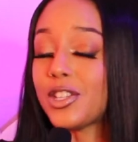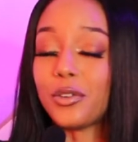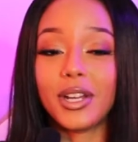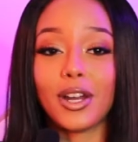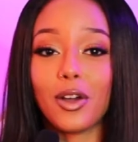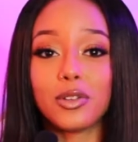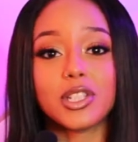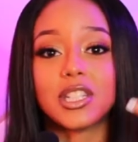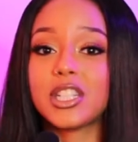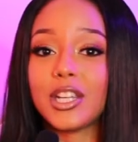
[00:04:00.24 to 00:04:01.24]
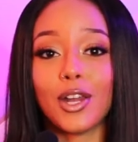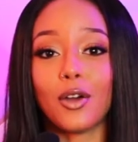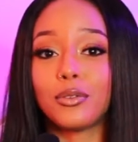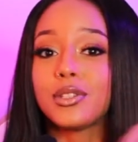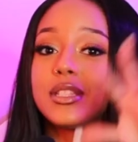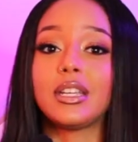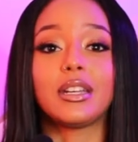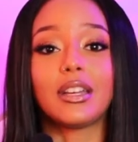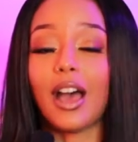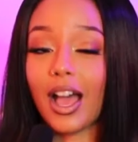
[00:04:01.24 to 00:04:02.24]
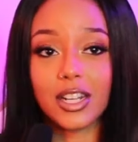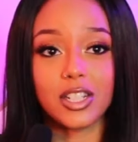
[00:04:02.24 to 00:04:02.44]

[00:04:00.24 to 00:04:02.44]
Doritos, your Cheetos, your hot